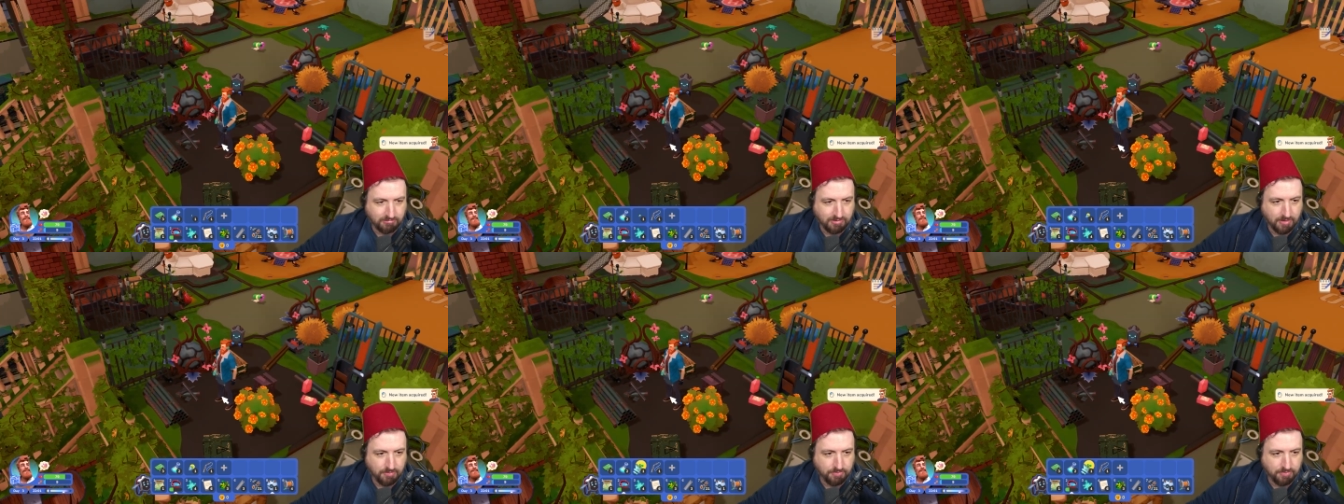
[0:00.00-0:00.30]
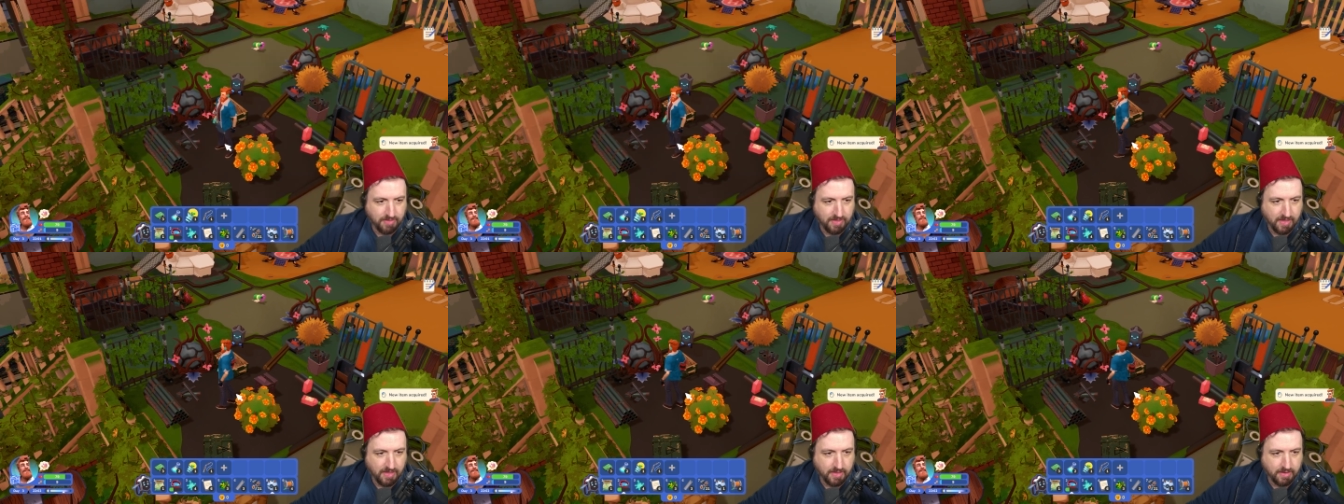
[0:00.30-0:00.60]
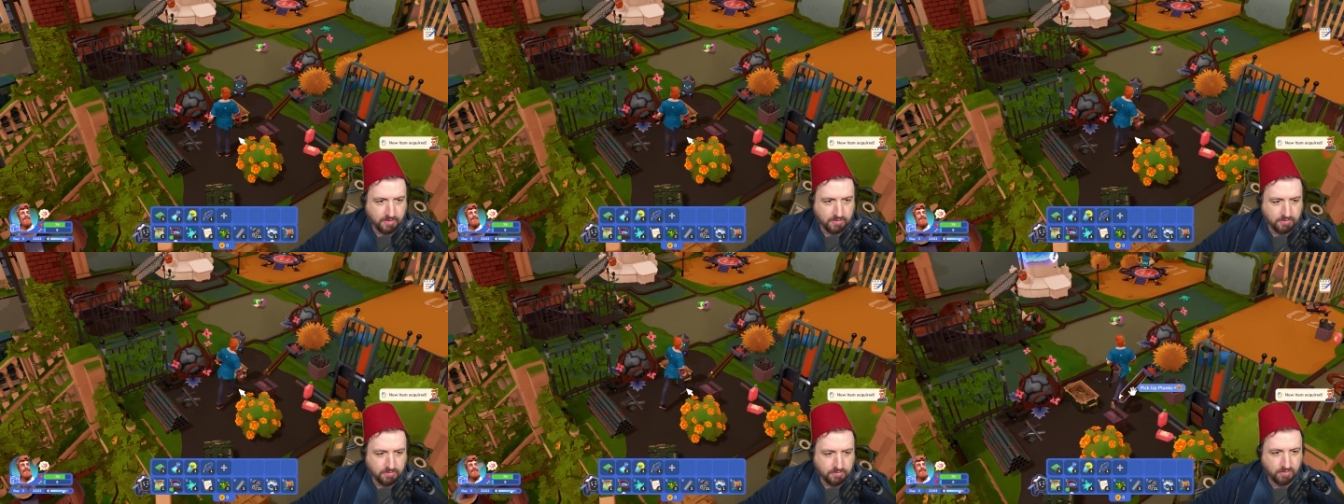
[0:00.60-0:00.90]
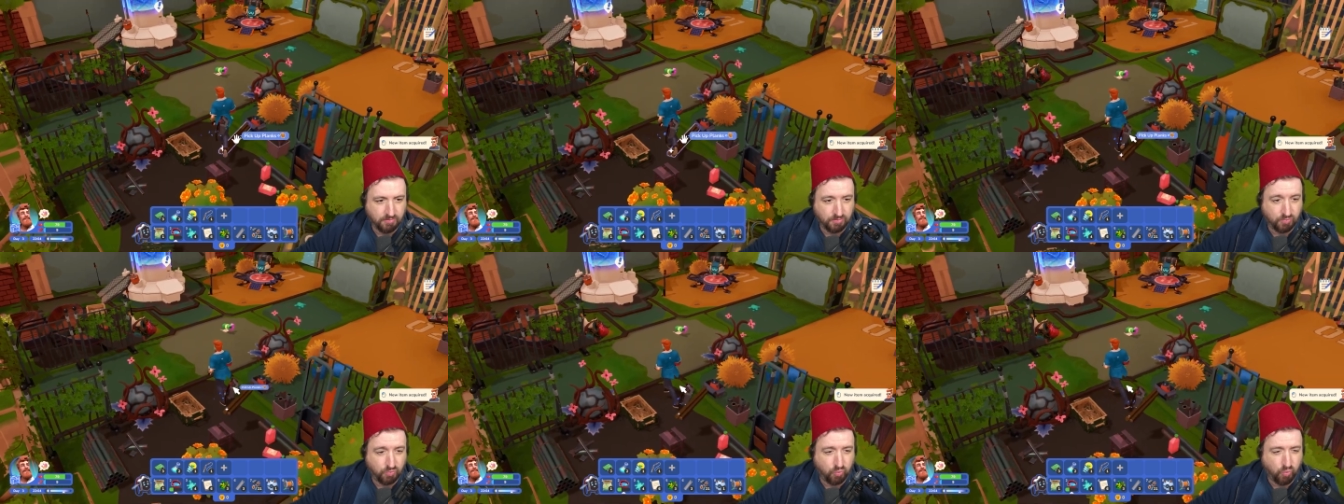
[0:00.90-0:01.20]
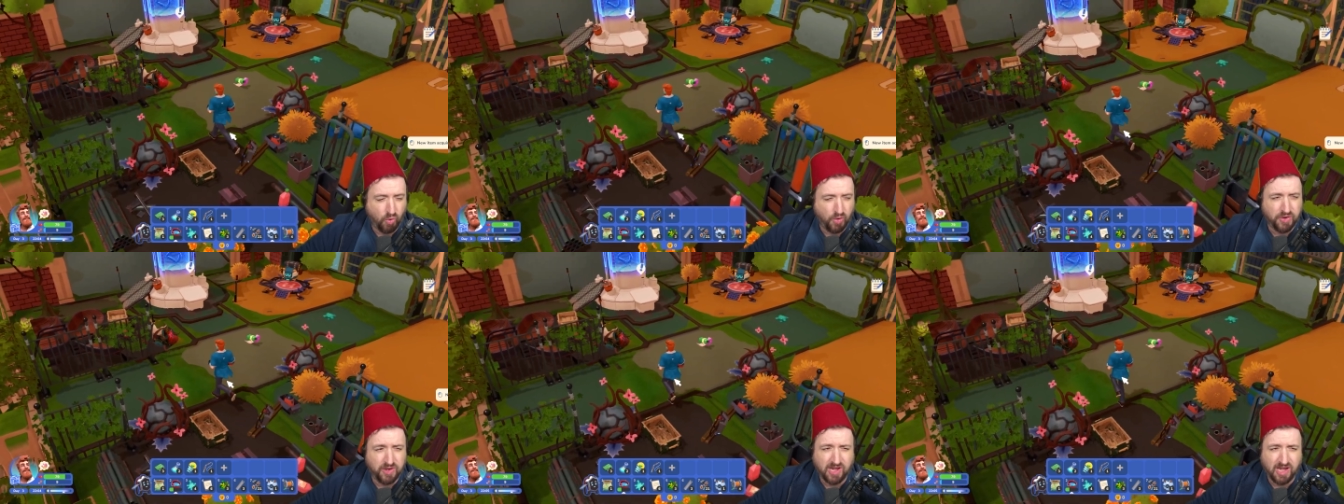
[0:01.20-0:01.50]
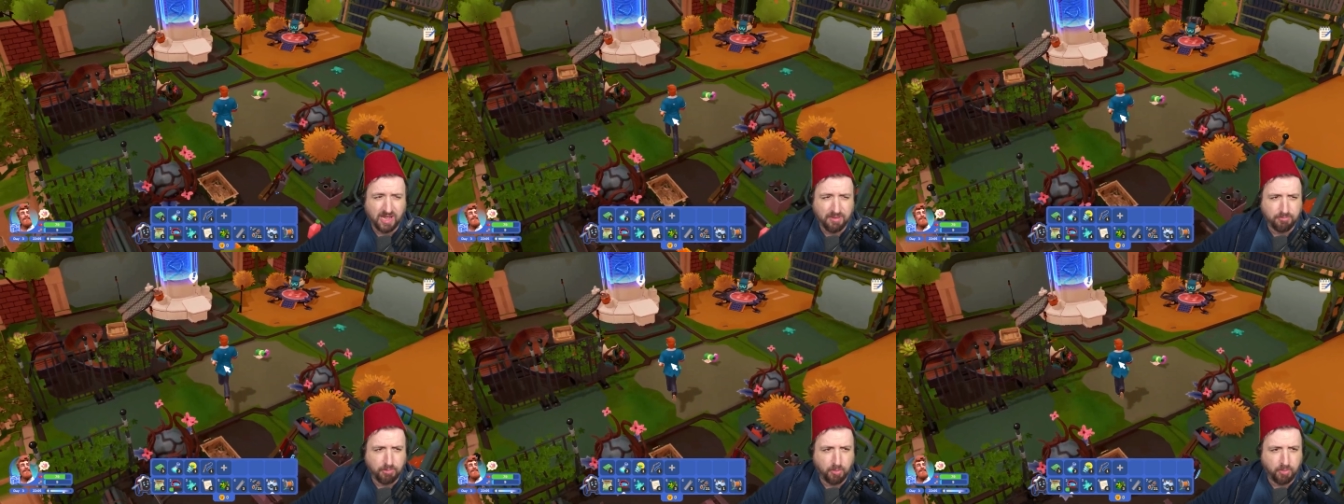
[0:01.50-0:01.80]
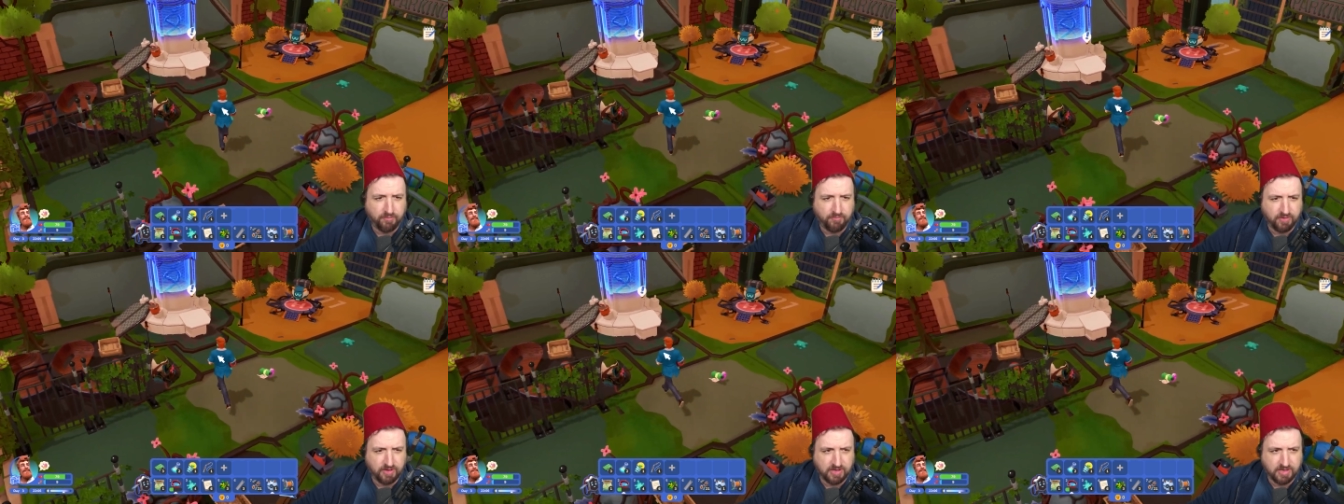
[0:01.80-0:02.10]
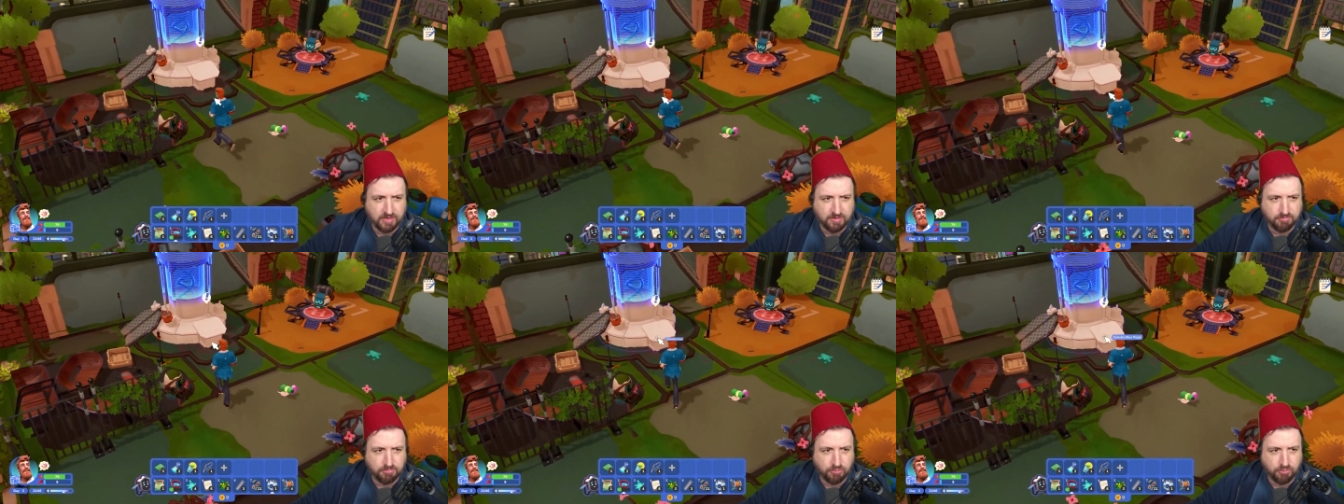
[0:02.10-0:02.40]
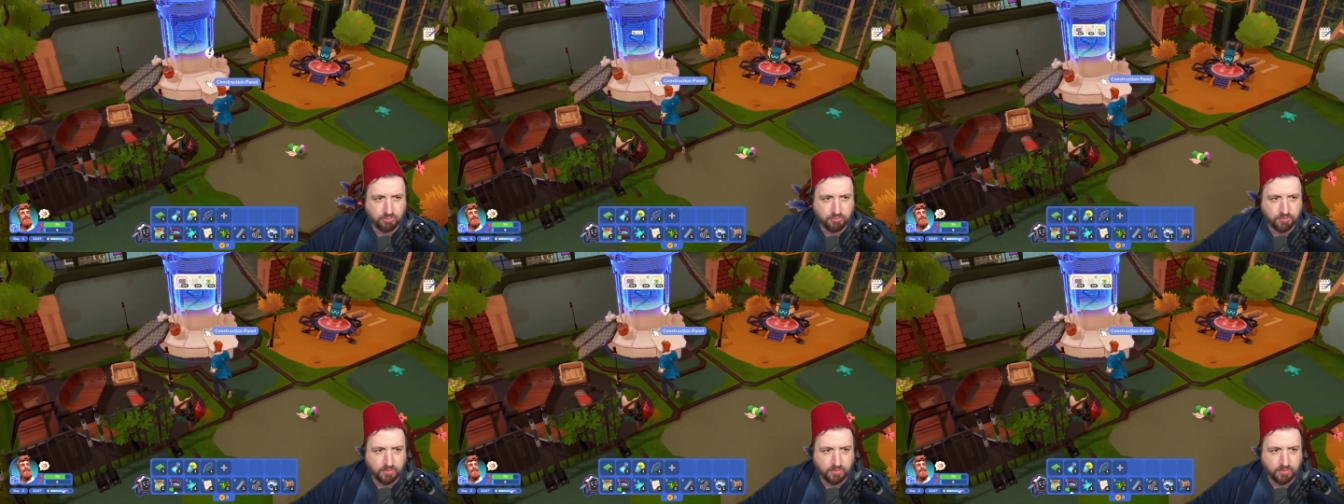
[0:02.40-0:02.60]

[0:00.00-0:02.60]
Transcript: Grab that. There was one light bulb. I think it needs more